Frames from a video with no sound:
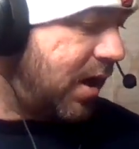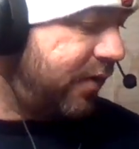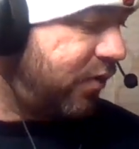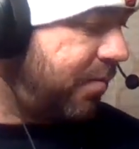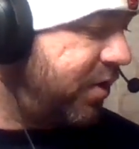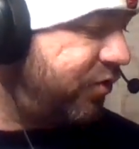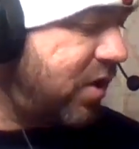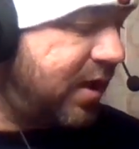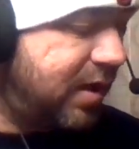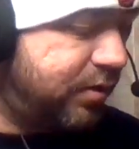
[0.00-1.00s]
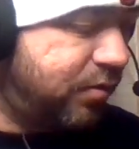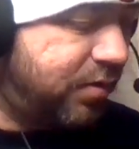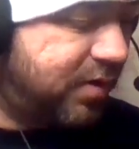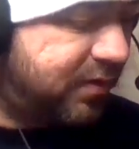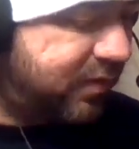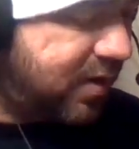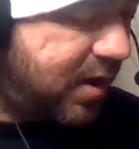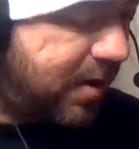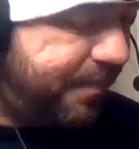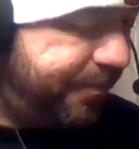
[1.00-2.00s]
So I'm going to try to get through this
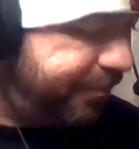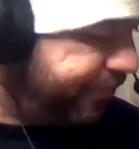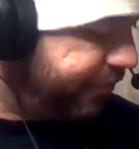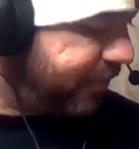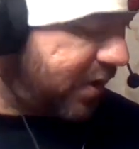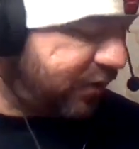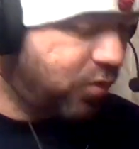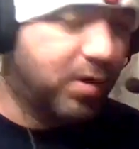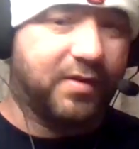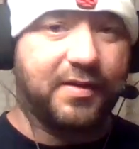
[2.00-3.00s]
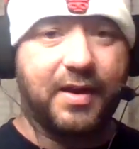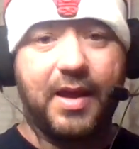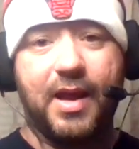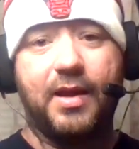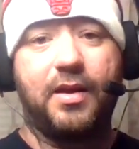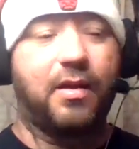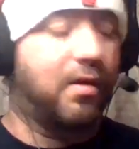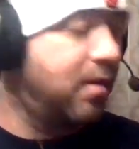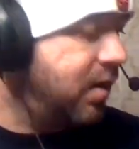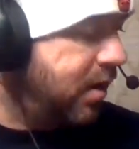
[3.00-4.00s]
as quick as I can here.